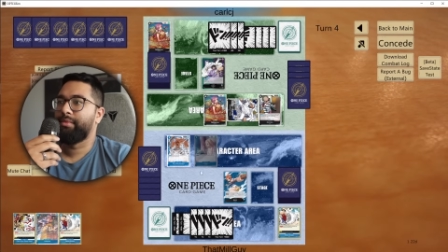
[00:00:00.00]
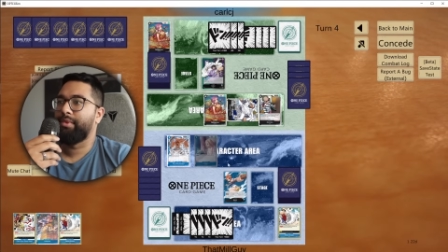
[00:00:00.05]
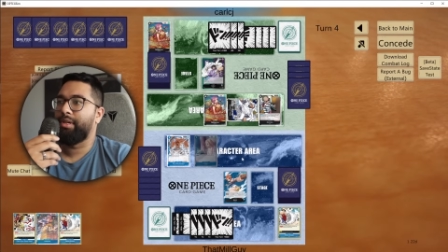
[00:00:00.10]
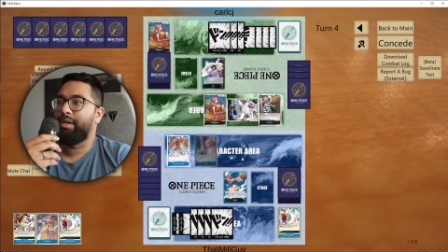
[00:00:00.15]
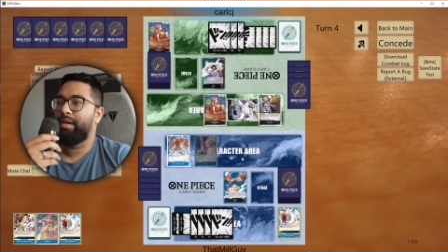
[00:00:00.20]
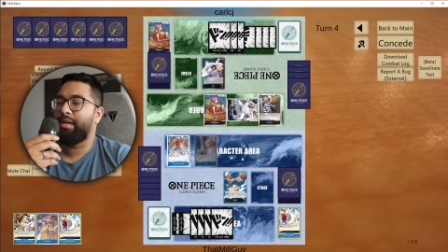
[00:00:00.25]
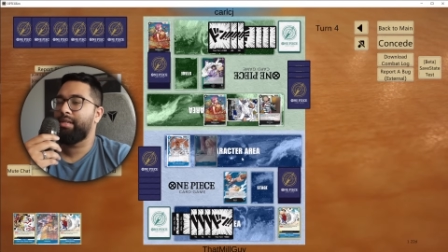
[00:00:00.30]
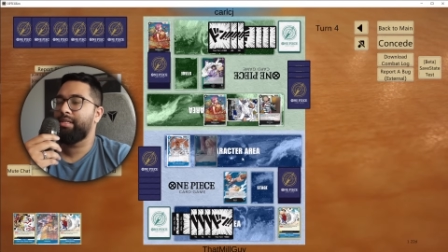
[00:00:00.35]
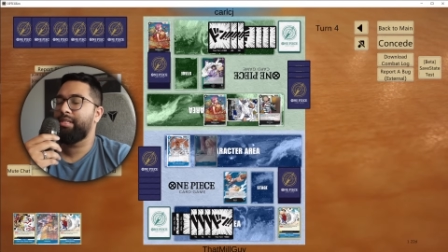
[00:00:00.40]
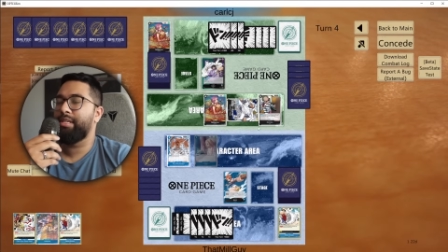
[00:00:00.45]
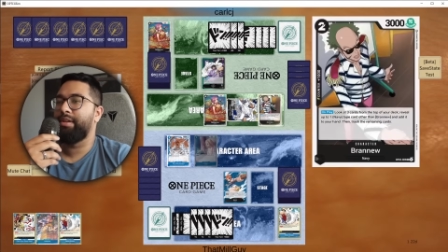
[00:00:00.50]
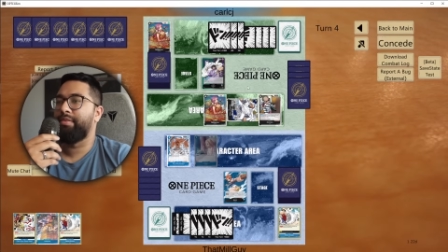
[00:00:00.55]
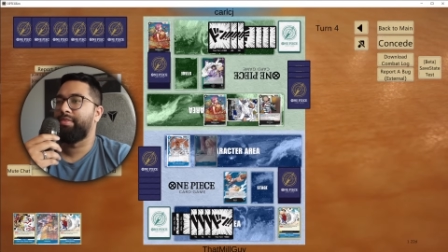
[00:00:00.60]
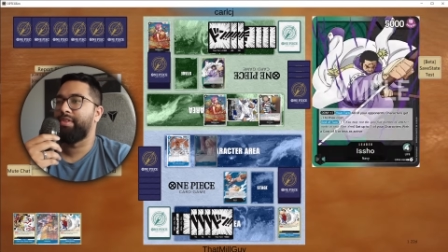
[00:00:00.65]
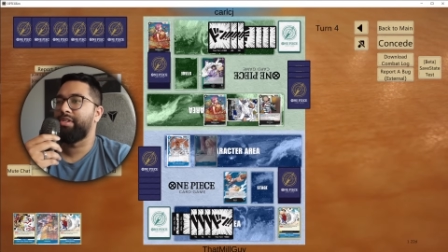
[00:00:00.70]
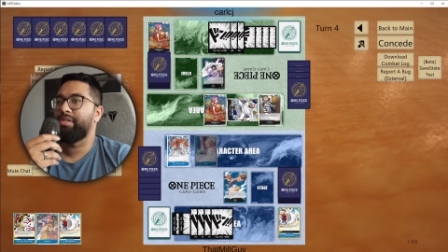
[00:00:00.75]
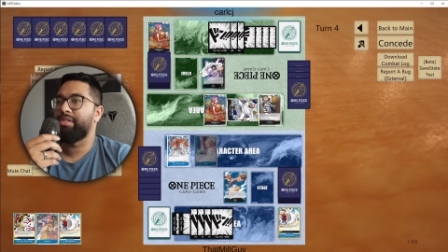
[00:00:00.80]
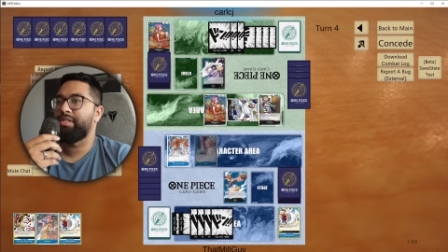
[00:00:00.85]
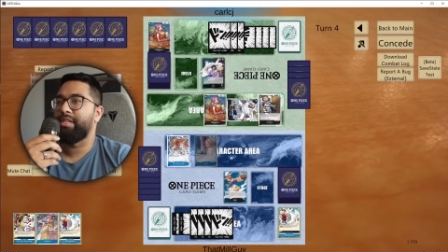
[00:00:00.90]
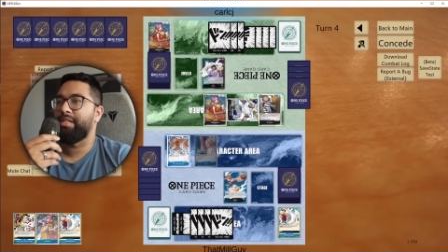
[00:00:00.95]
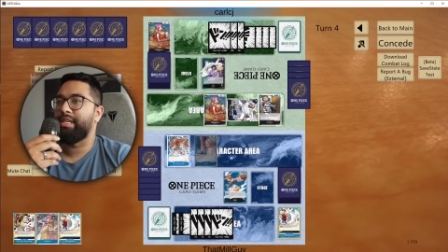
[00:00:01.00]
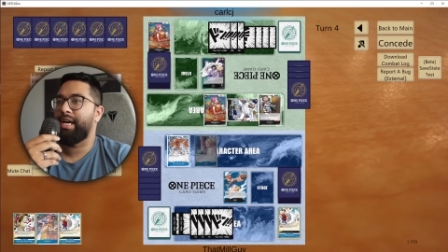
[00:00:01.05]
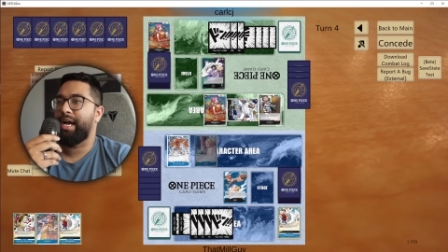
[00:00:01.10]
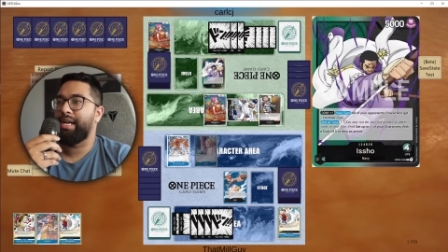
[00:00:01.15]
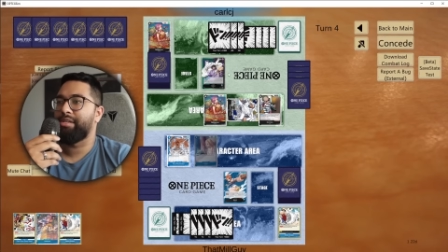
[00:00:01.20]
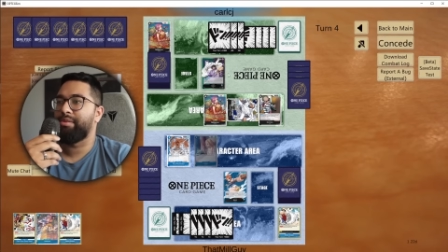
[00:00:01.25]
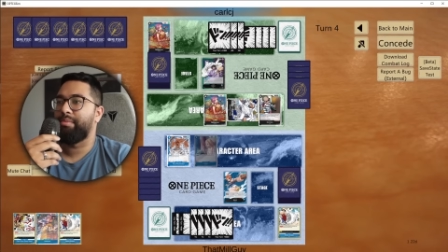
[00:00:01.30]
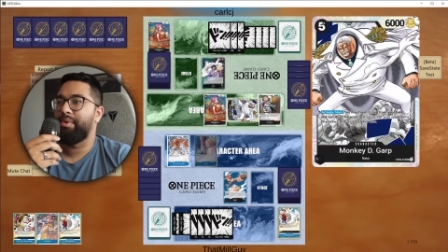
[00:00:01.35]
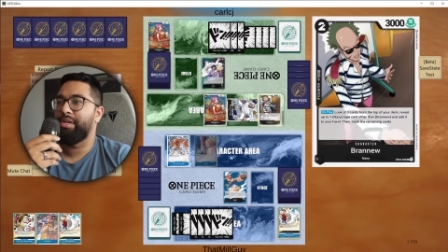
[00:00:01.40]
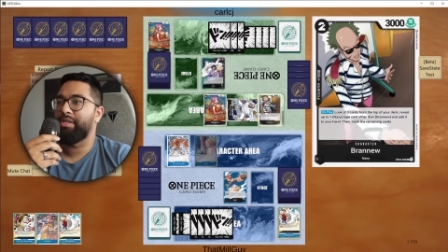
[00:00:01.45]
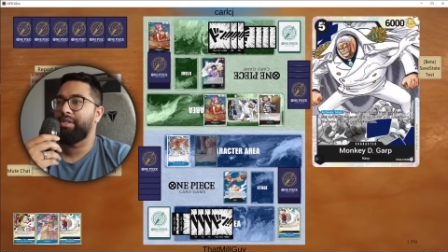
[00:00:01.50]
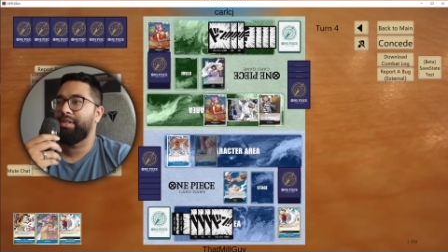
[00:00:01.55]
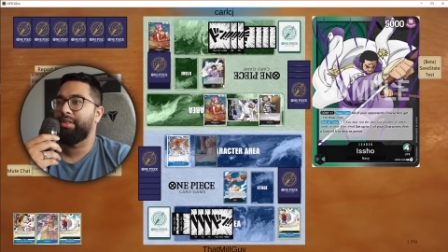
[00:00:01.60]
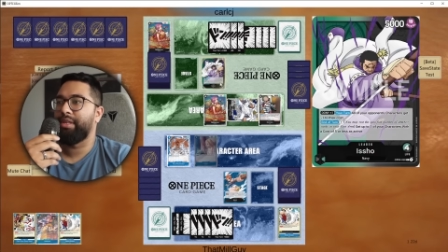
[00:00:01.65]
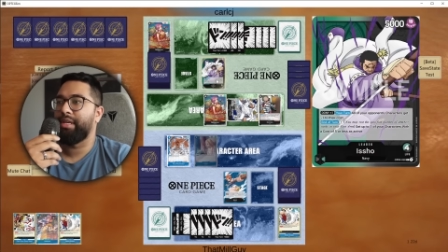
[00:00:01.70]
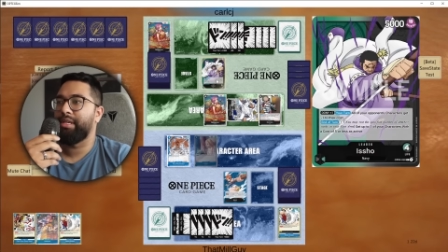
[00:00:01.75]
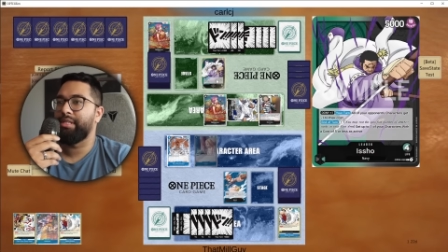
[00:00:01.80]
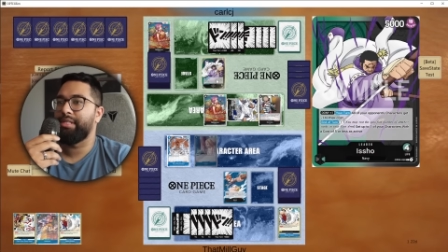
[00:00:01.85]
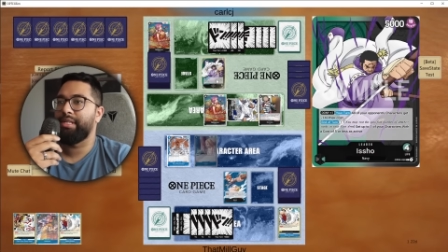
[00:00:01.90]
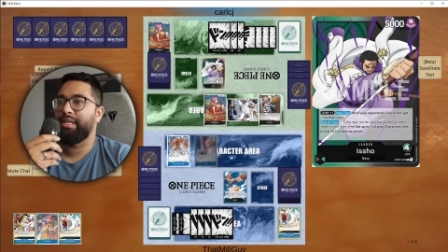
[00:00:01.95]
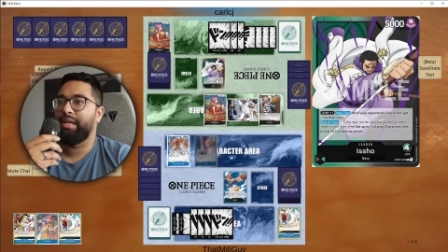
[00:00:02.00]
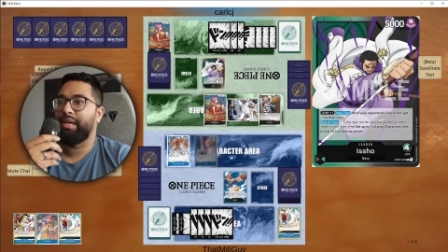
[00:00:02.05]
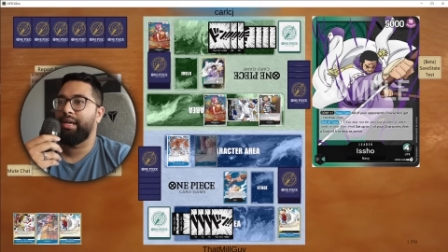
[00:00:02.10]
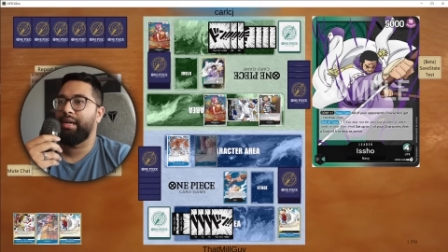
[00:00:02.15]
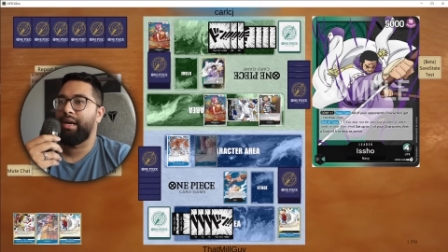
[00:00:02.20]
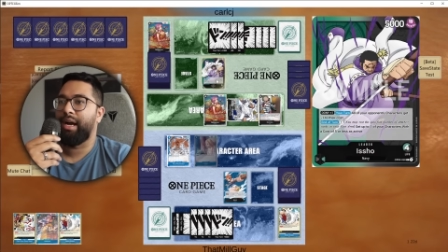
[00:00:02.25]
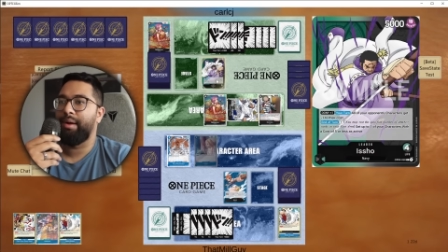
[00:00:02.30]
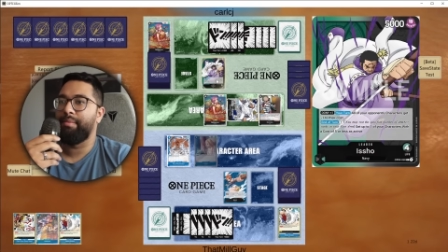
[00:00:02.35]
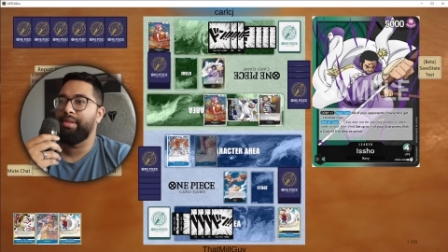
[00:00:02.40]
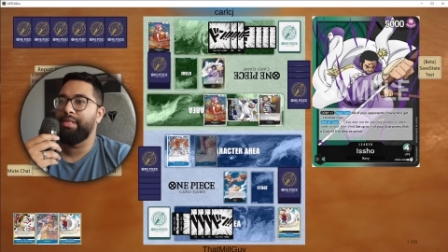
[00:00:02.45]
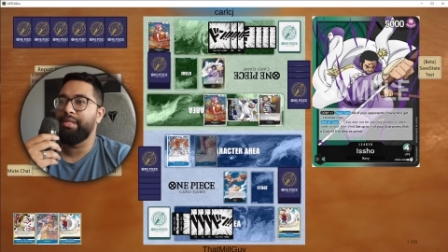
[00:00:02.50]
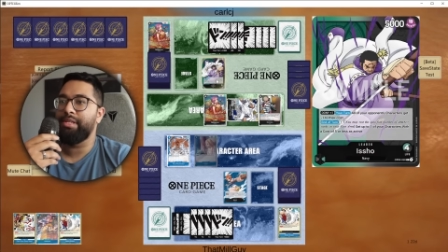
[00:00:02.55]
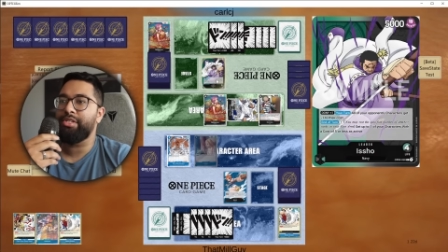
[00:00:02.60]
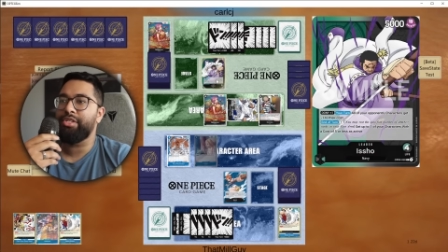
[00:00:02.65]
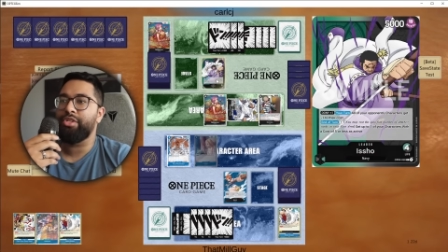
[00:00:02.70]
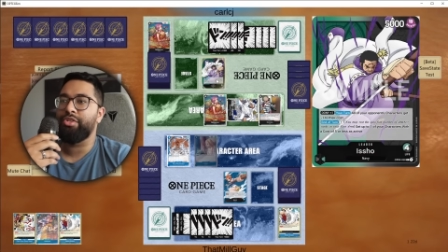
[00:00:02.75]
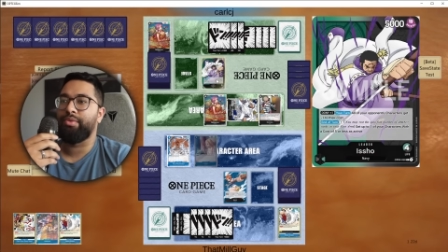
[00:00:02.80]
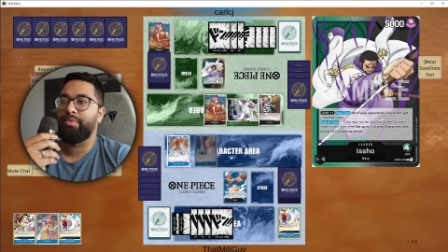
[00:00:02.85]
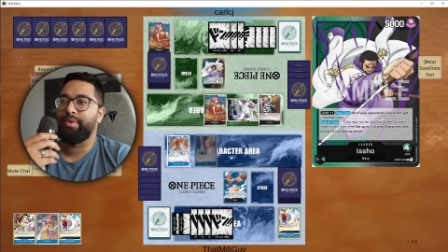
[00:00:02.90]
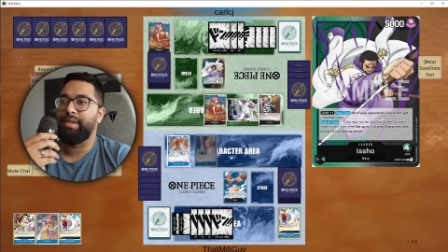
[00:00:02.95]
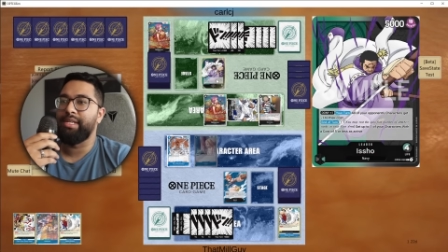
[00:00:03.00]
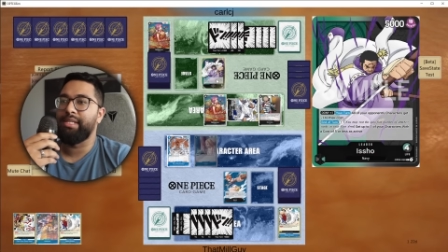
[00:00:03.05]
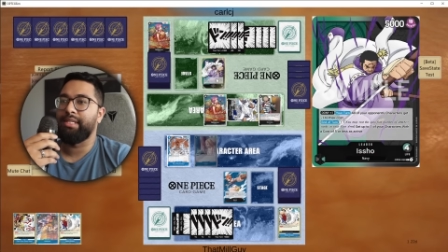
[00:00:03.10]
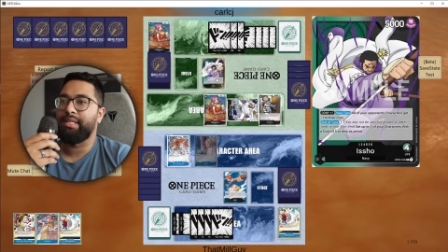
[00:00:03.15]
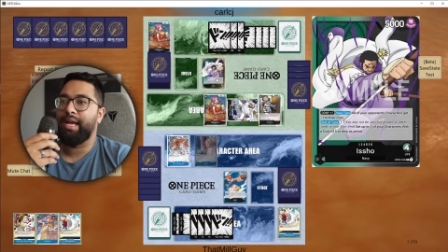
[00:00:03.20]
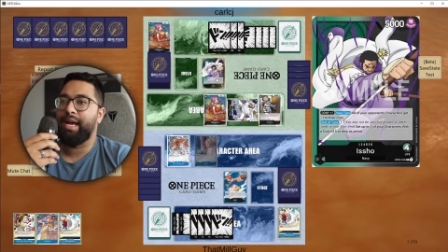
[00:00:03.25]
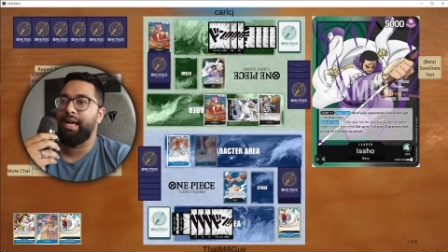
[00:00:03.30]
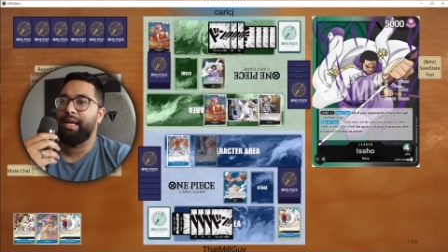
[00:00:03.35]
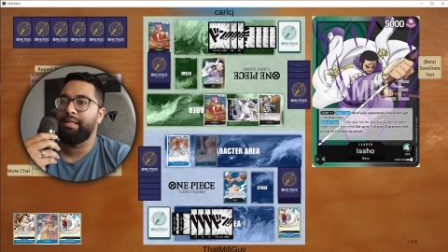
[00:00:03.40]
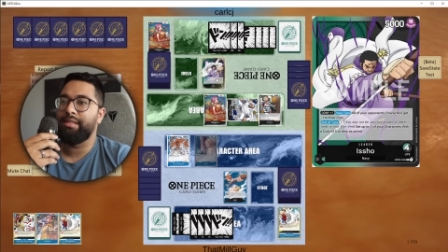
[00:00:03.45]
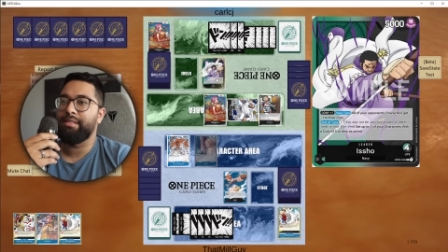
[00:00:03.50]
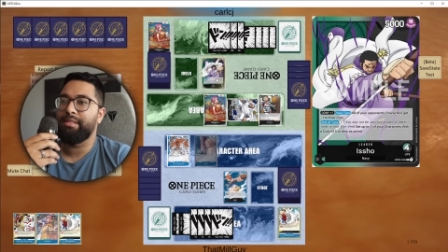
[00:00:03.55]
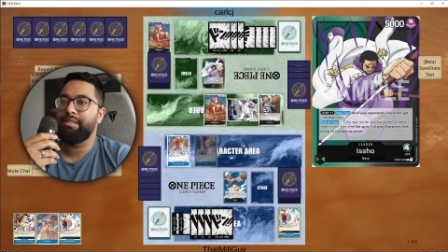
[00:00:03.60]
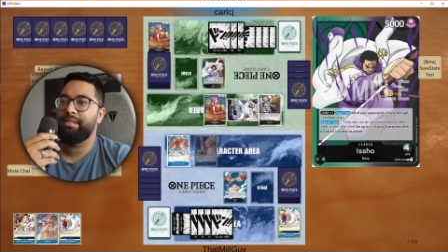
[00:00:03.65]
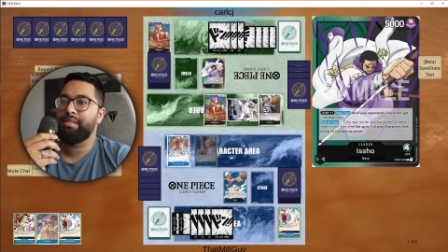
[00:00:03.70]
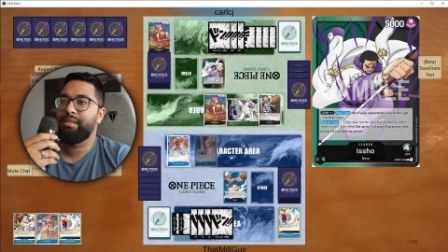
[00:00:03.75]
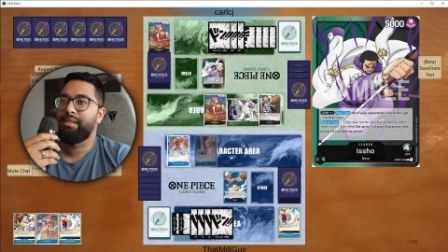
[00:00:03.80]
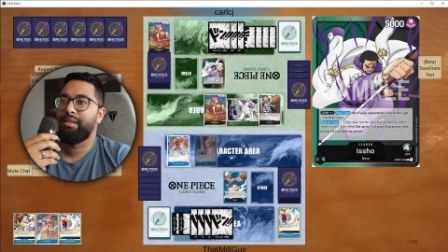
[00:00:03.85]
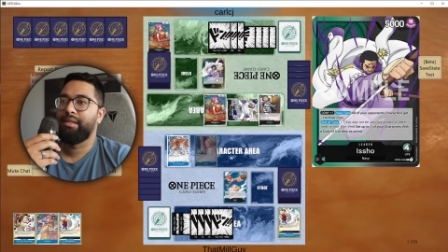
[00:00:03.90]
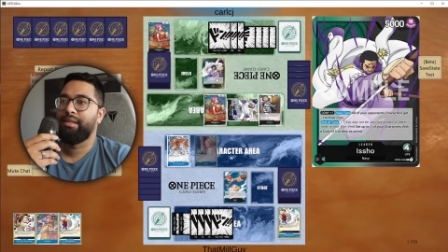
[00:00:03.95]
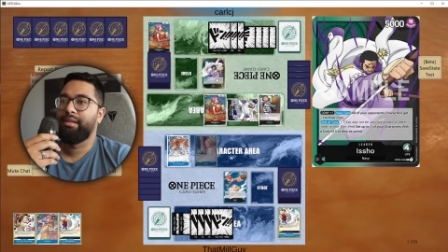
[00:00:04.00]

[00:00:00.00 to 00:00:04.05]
Honestly, if they just attach a bunch of things here, I mean, this just restands.